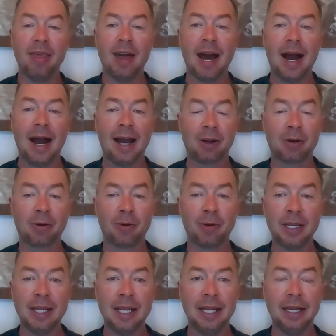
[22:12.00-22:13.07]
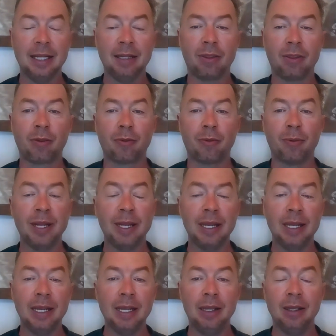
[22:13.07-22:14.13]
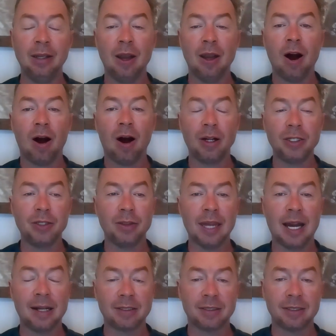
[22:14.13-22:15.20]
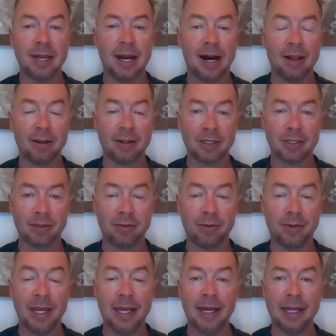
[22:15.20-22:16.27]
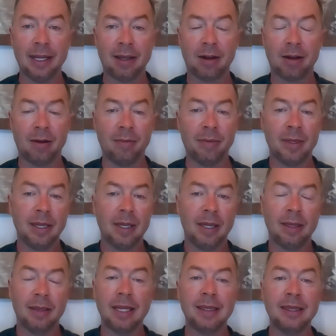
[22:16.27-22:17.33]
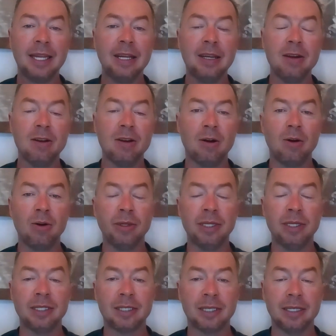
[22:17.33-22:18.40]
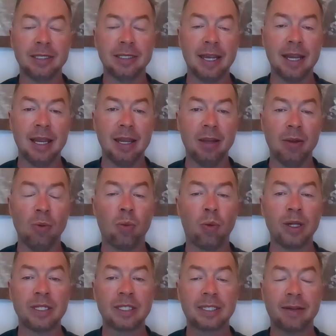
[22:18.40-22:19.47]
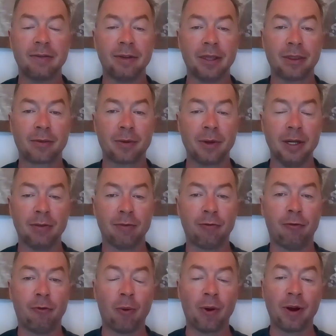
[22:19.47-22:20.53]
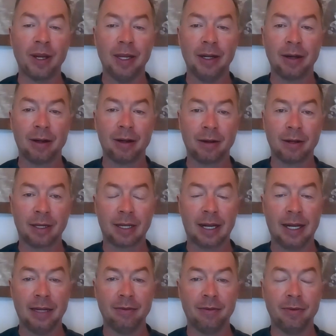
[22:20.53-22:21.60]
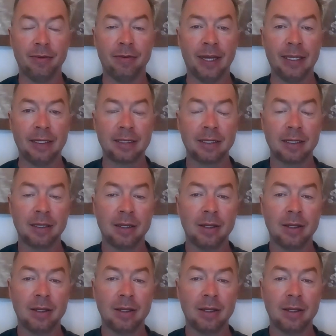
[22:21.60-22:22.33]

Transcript: that created $300,000 of net income, that they know this is a once every 3 or 4 year kind of event.